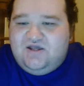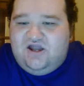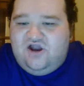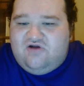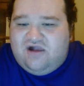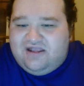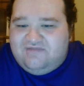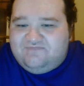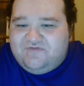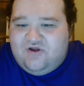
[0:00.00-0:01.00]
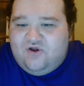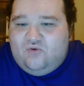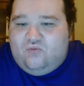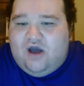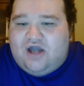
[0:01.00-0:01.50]
All right,
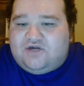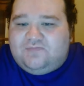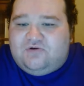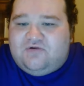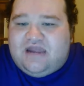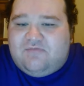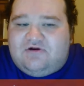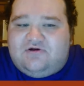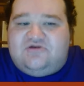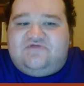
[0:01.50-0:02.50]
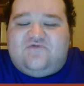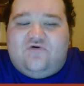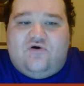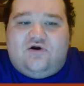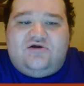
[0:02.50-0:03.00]
water parameters
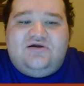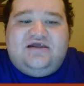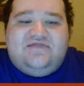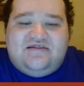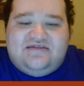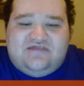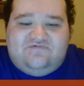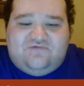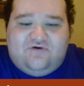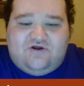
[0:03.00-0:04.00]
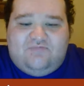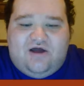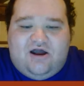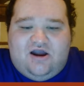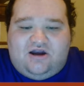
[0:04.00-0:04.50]
for the tinfoil
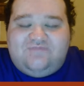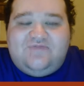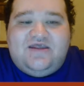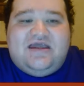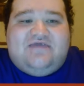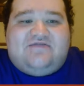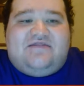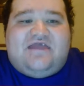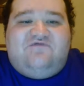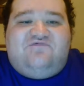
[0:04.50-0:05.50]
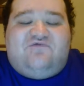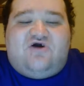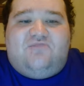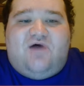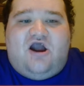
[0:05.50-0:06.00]
barb. The
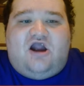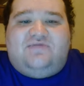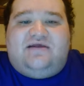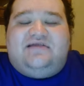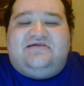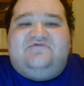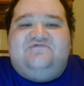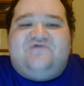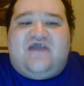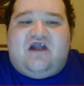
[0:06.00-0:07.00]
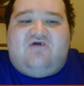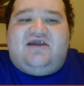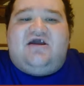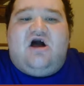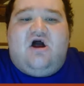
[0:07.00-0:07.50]
tinfoil barb is a very
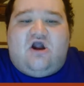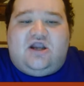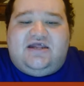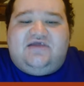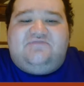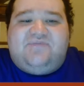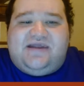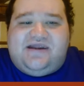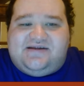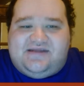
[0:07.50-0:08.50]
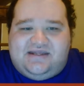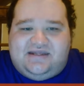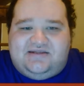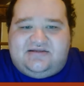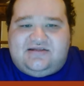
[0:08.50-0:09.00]
hardy
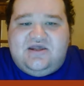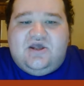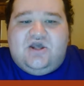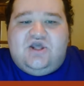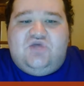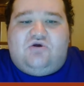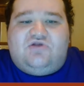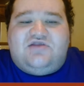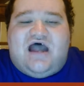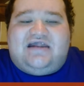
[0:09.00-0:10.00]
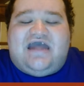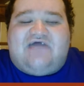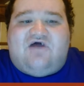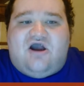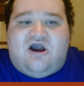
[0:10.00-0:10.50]
species. You will not have
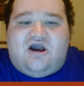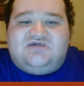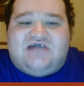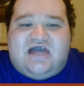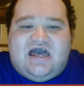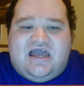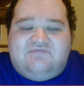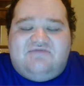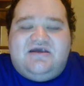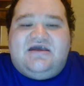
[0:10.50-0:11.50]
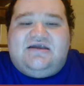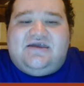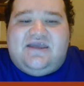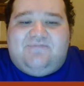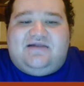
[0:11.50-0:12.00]
a hard time
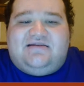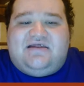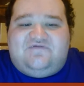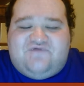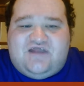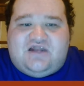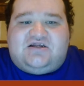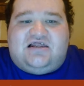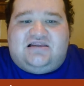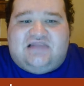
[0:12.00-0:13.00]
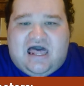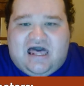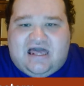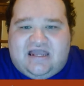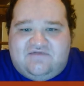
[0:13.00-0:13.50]
keeping this fish
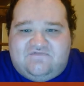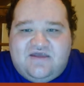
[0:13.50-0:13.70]
alive.